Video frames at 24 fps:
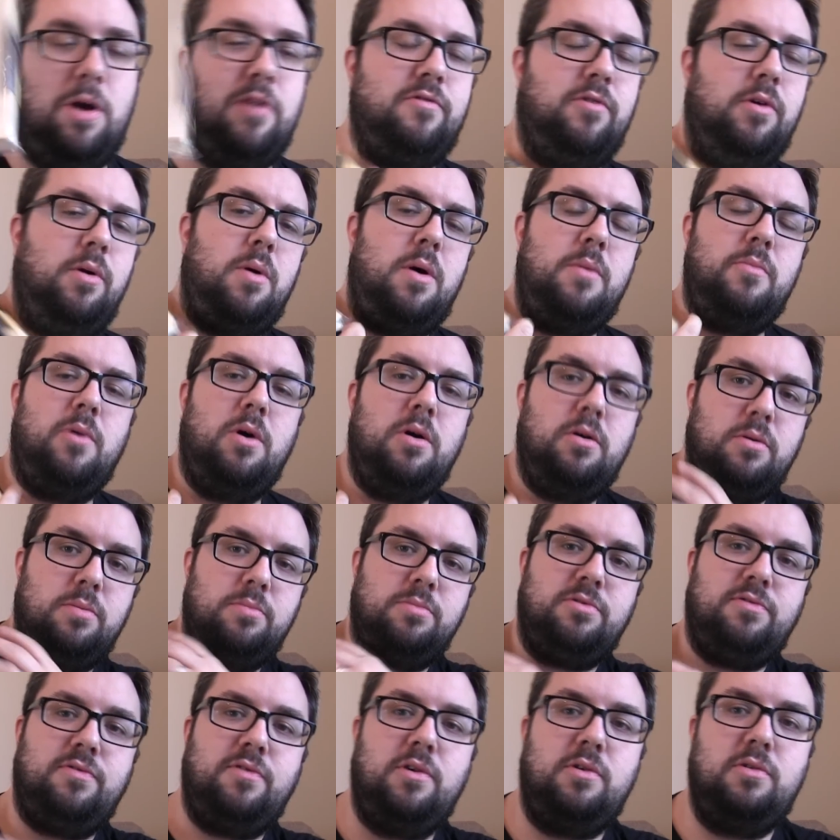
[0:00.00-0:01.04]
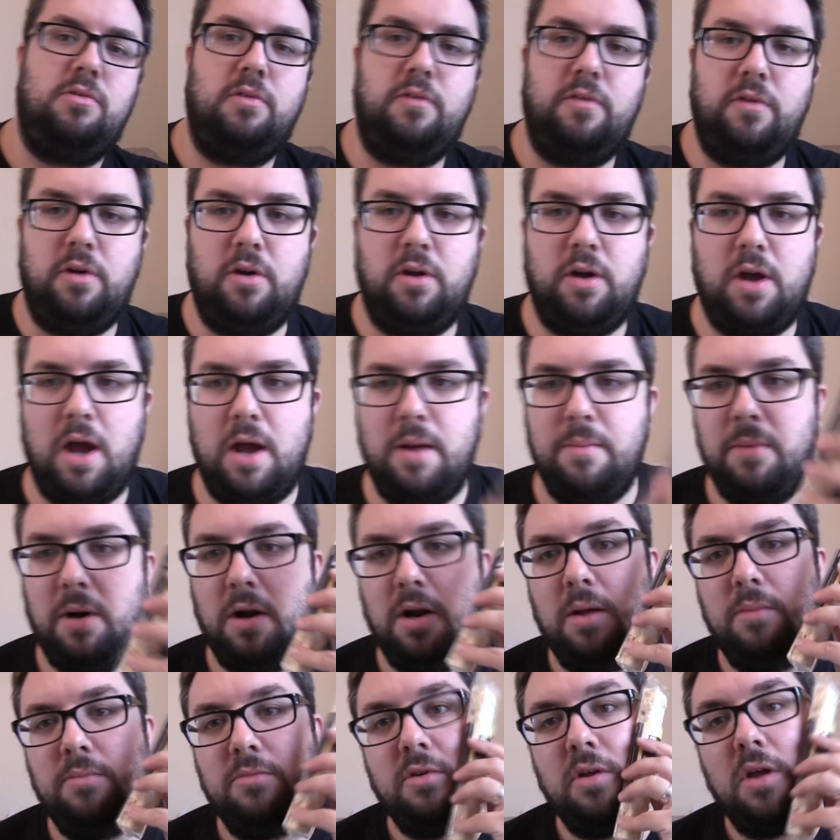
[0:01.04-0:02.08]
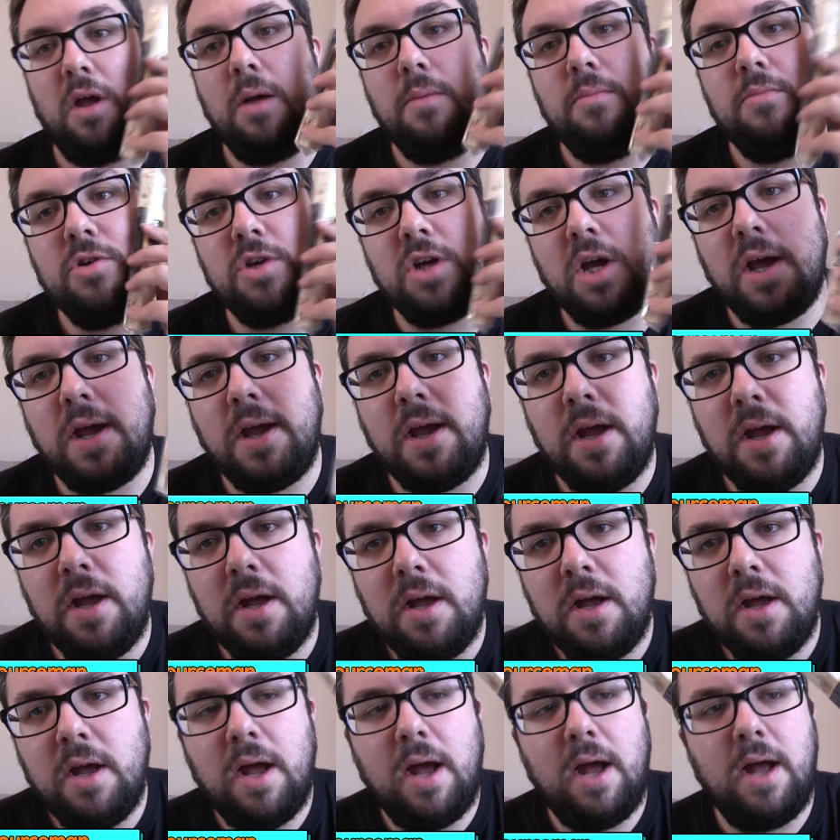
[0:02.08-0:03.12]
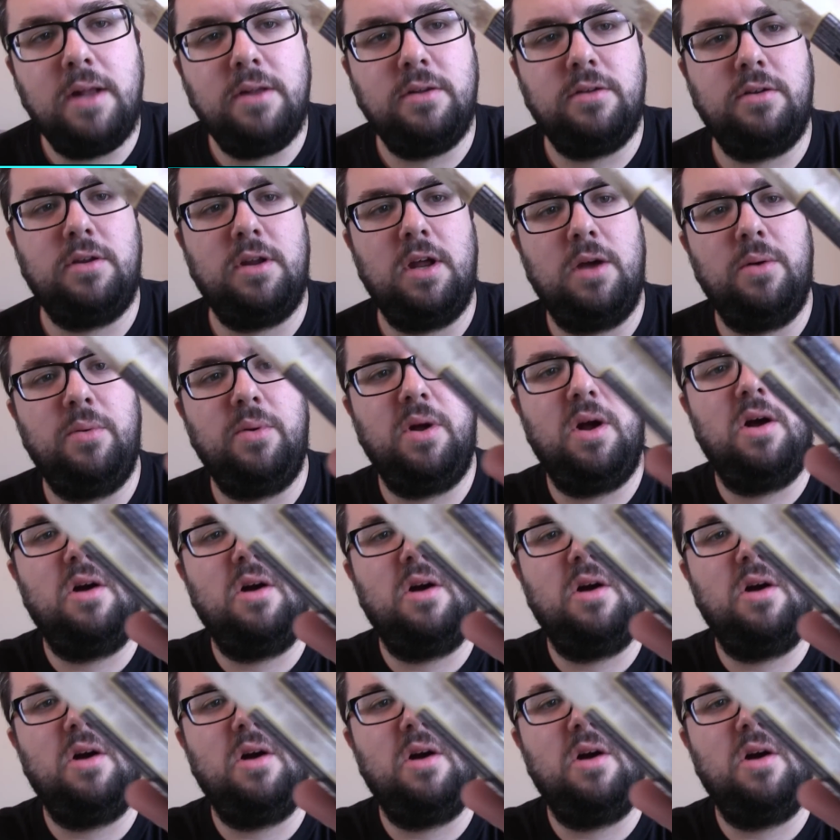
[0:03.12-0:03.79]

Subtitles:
everyone, welcome to Food Review UK. My name's MJ and today we